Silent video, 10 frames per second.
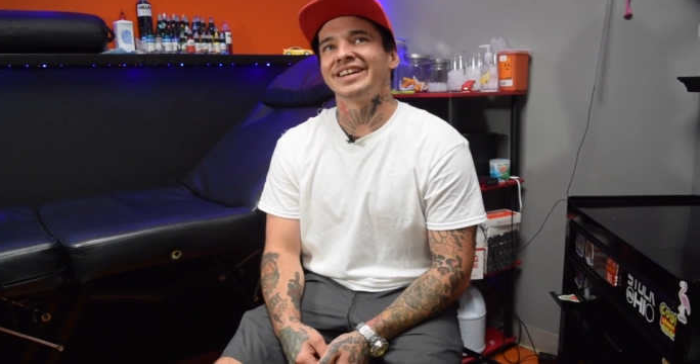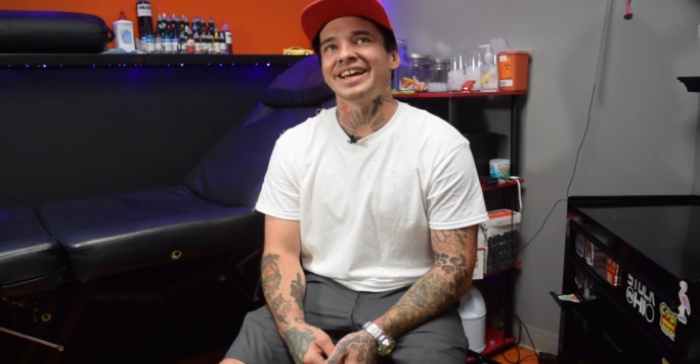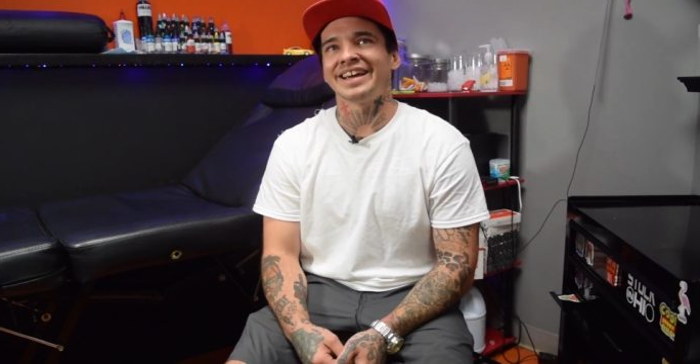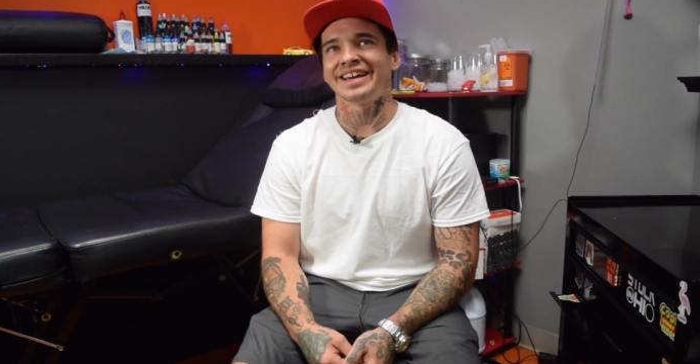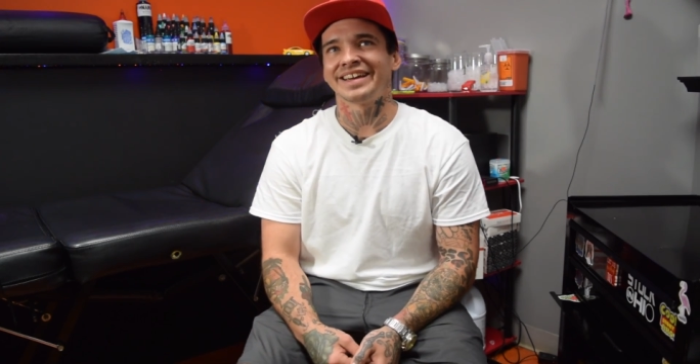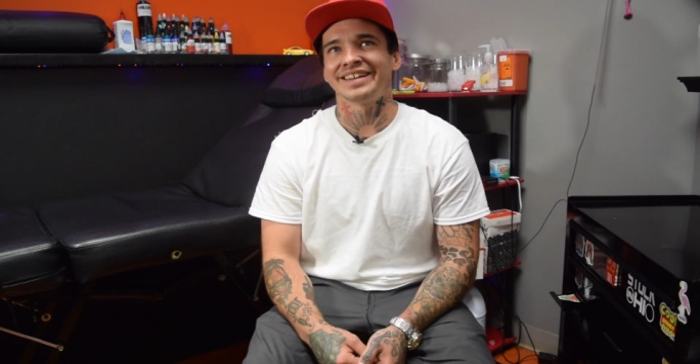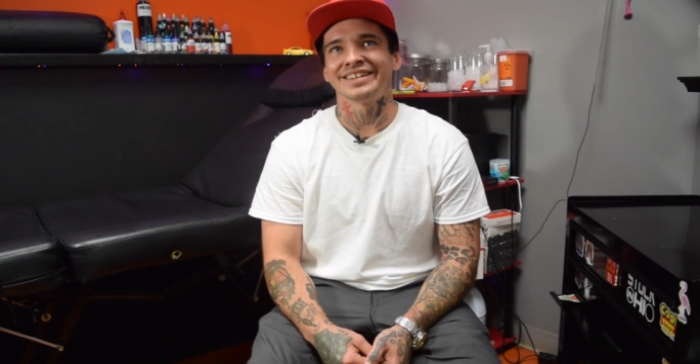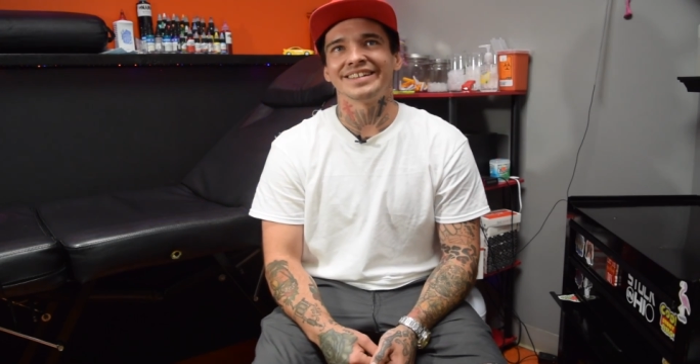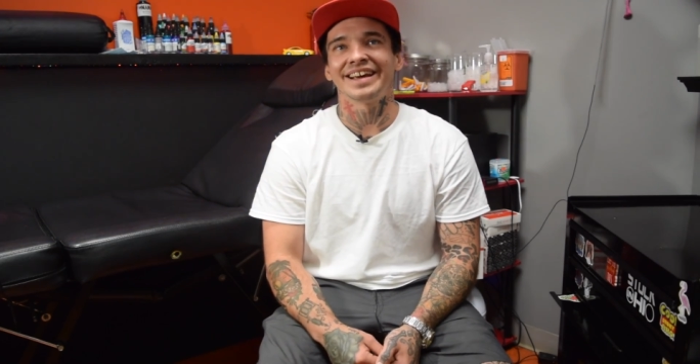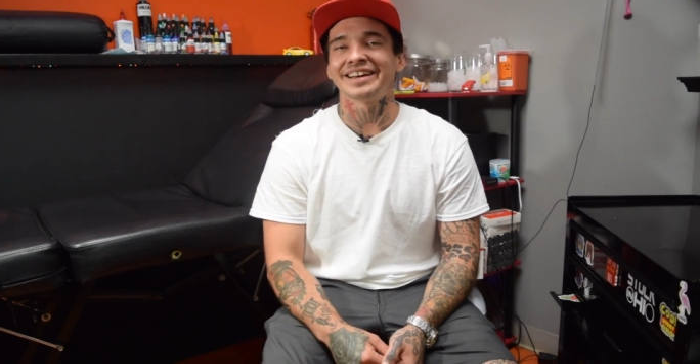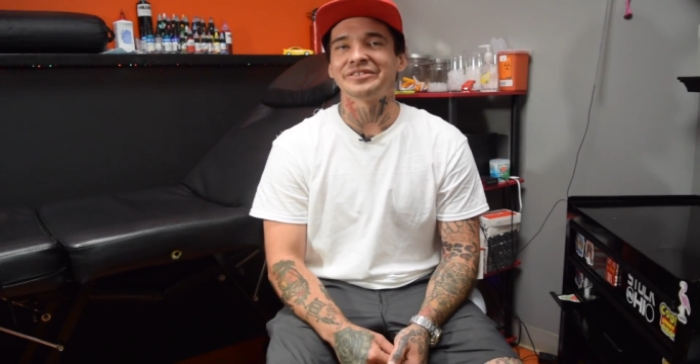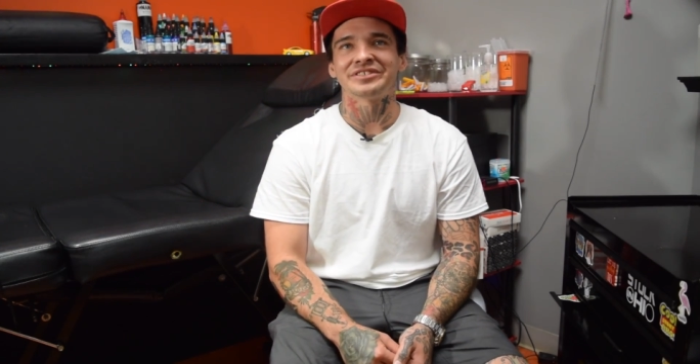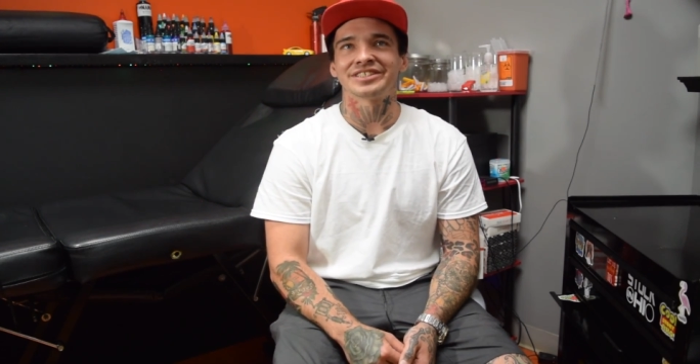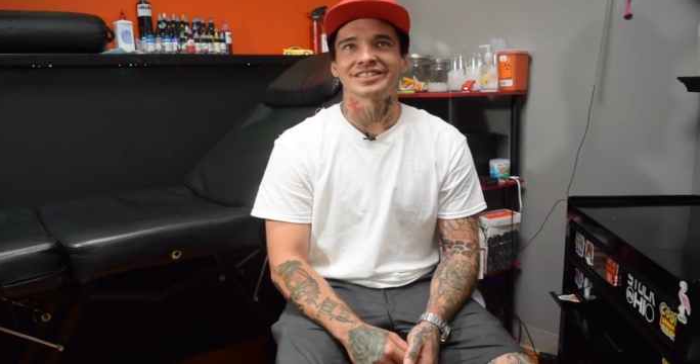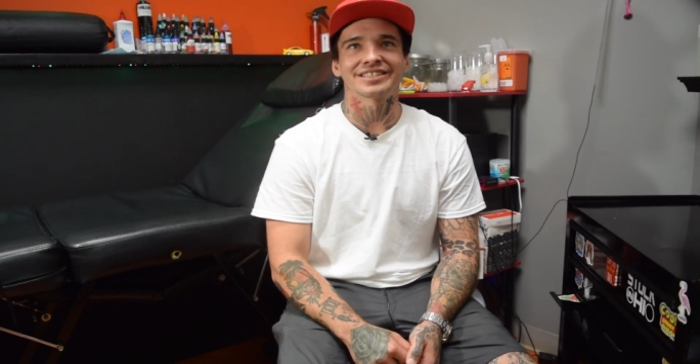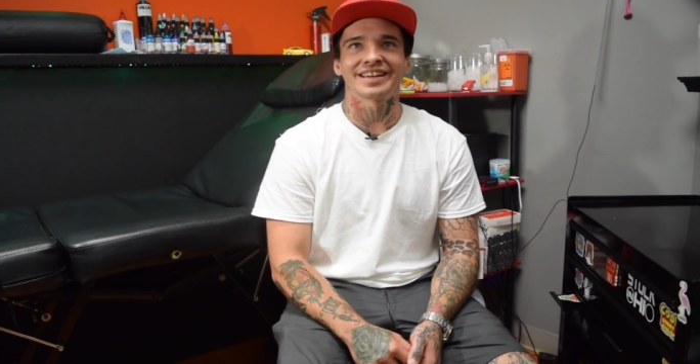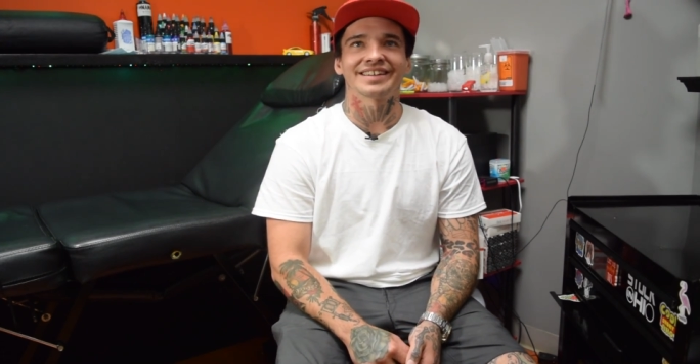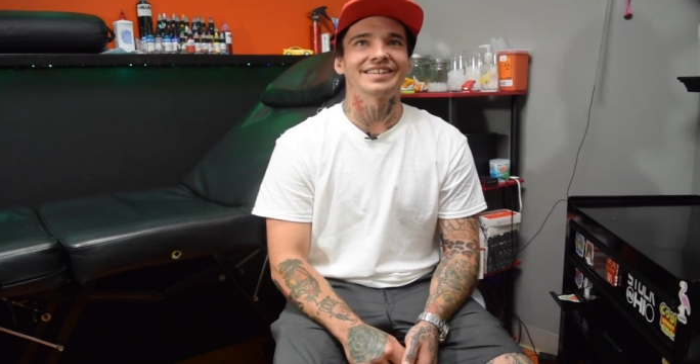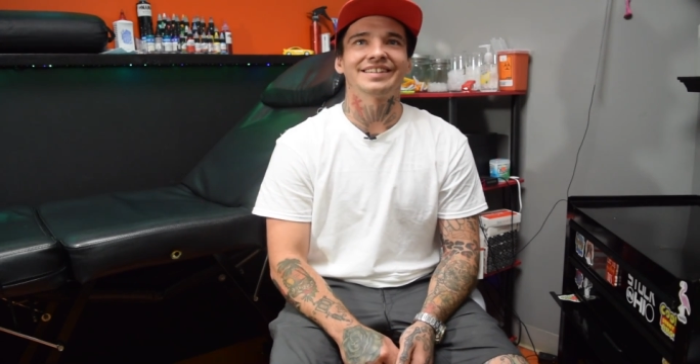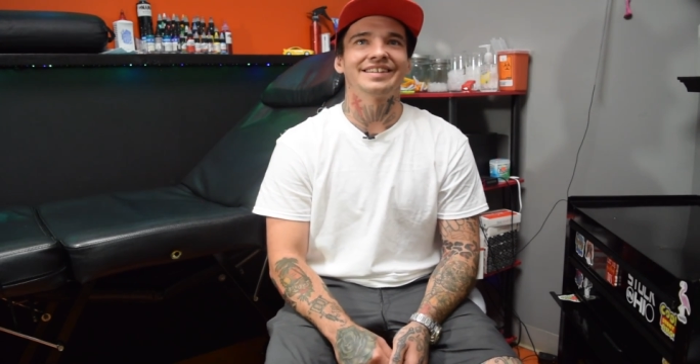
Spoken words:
and yeah, it was just like,